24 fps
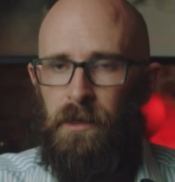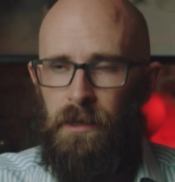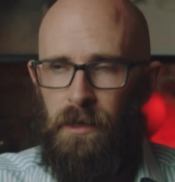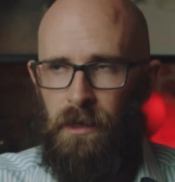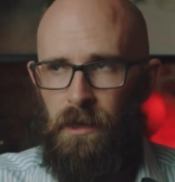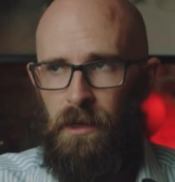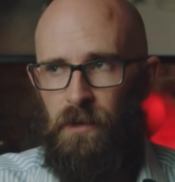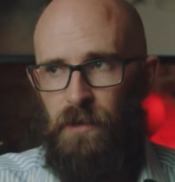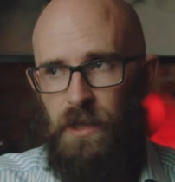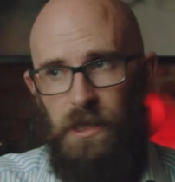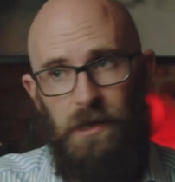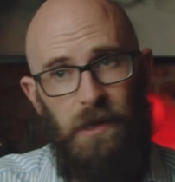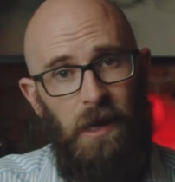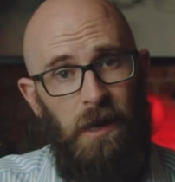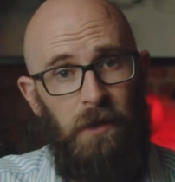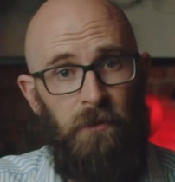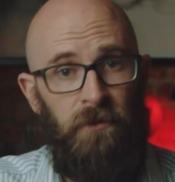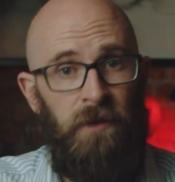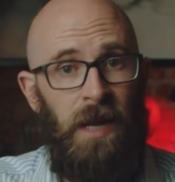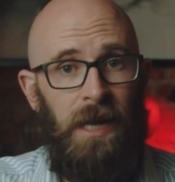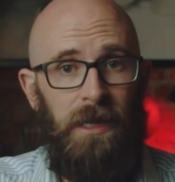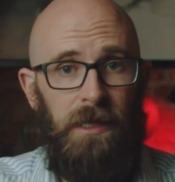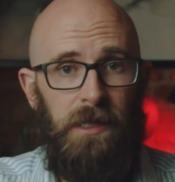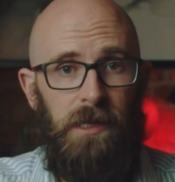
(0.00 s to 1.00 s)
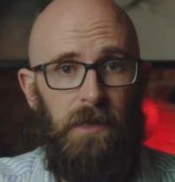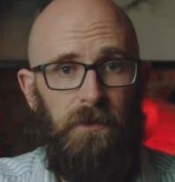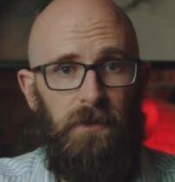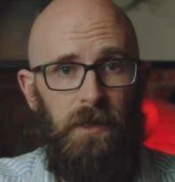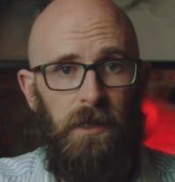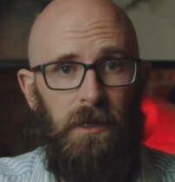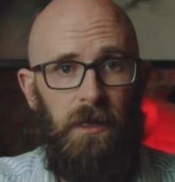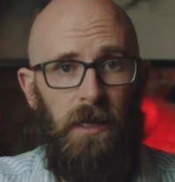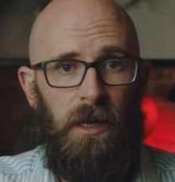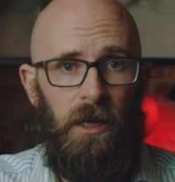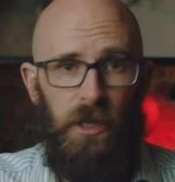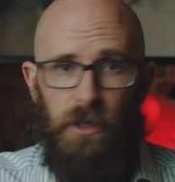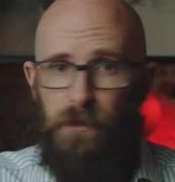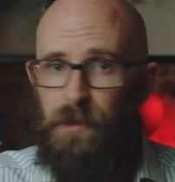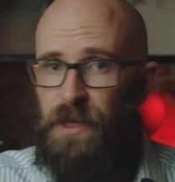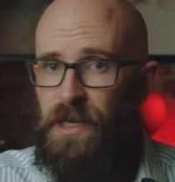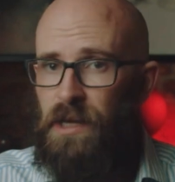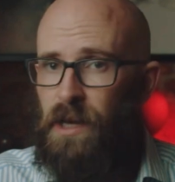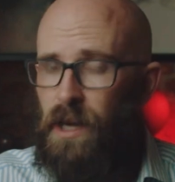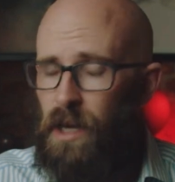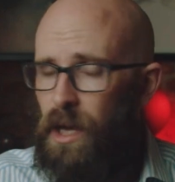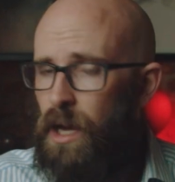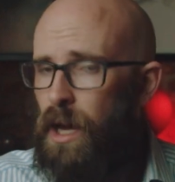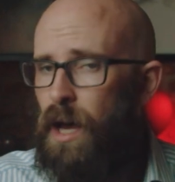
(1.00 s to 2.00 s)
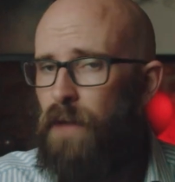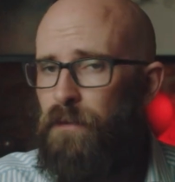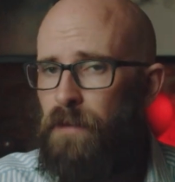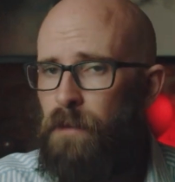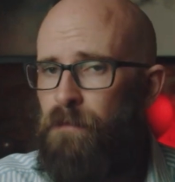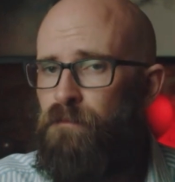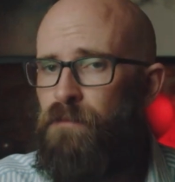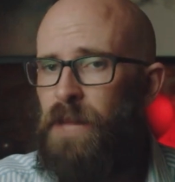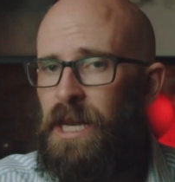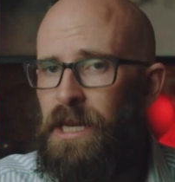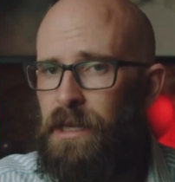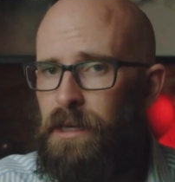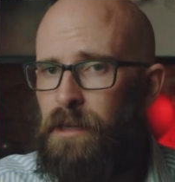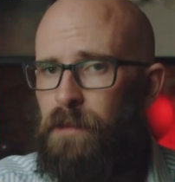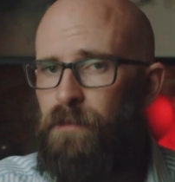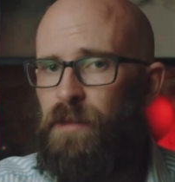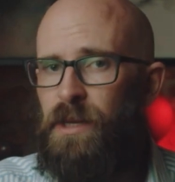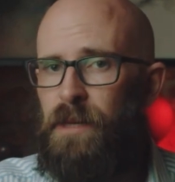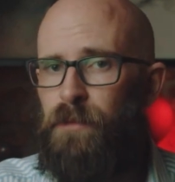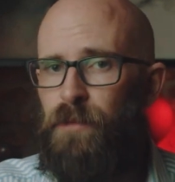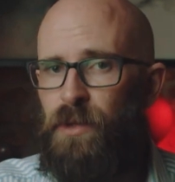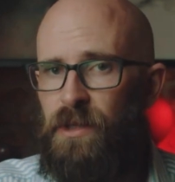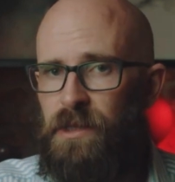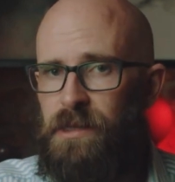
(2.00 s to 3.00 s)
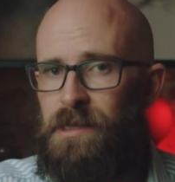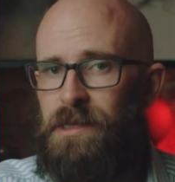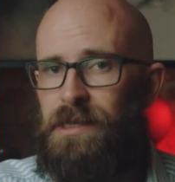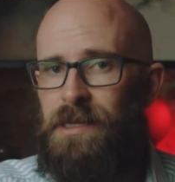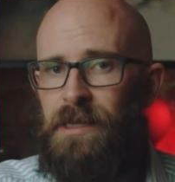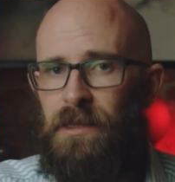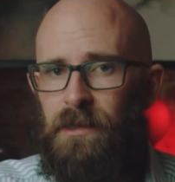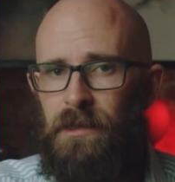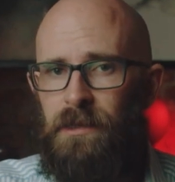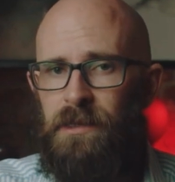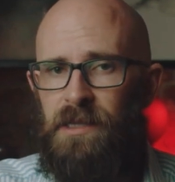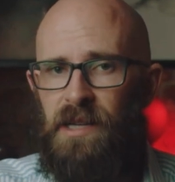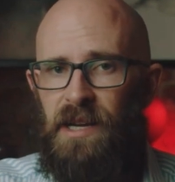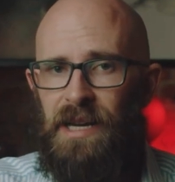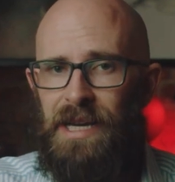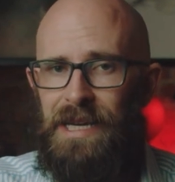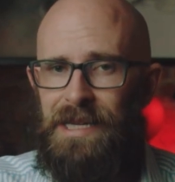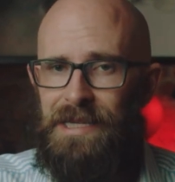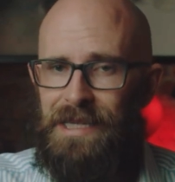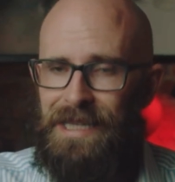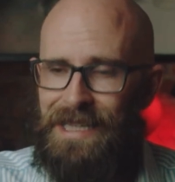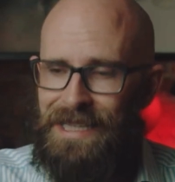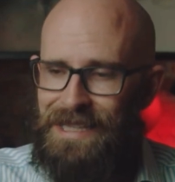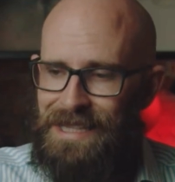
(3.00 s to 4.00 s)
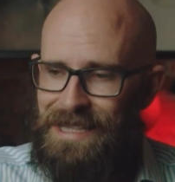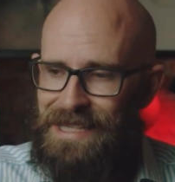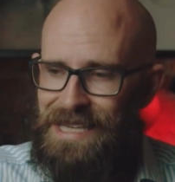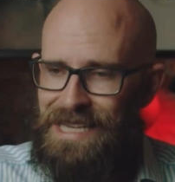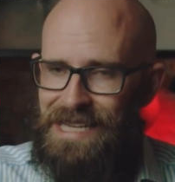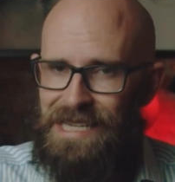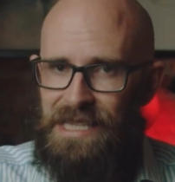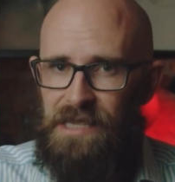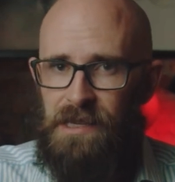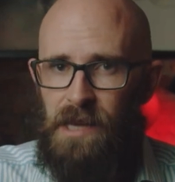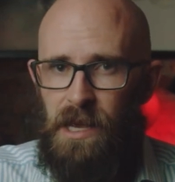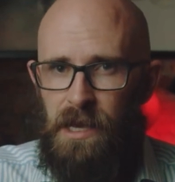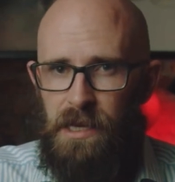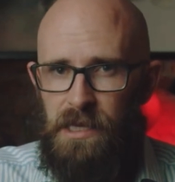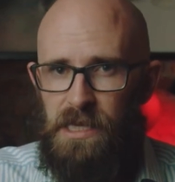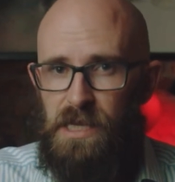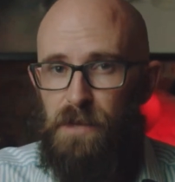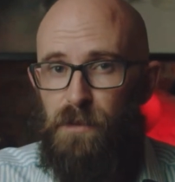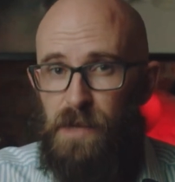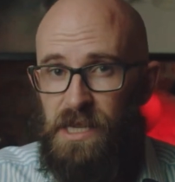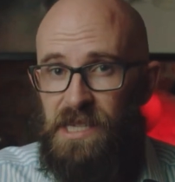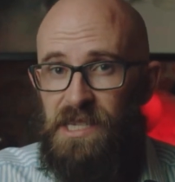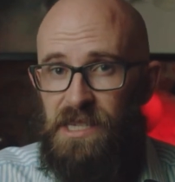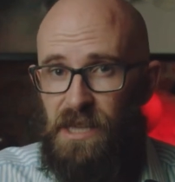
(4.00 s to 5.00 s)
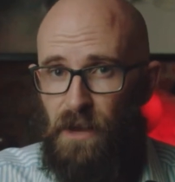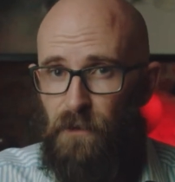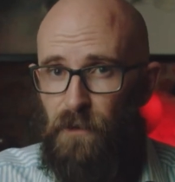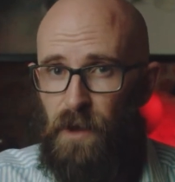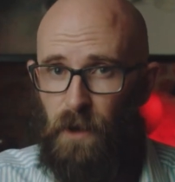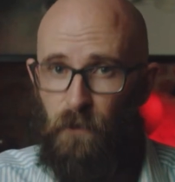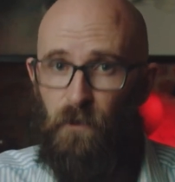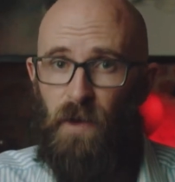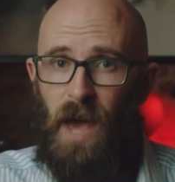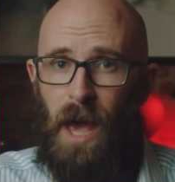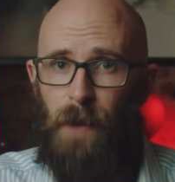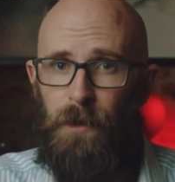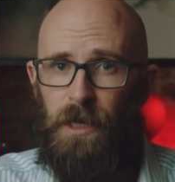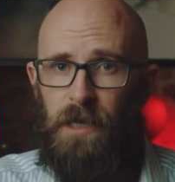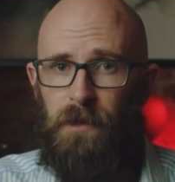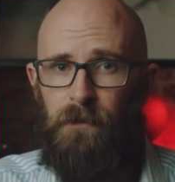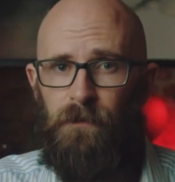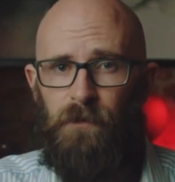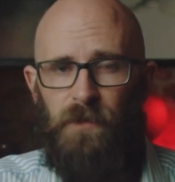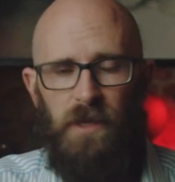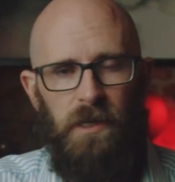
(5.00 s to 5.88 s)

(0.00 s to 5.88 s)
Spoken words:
Now, we say relatively low, but 500,000 people still died in this specific famine.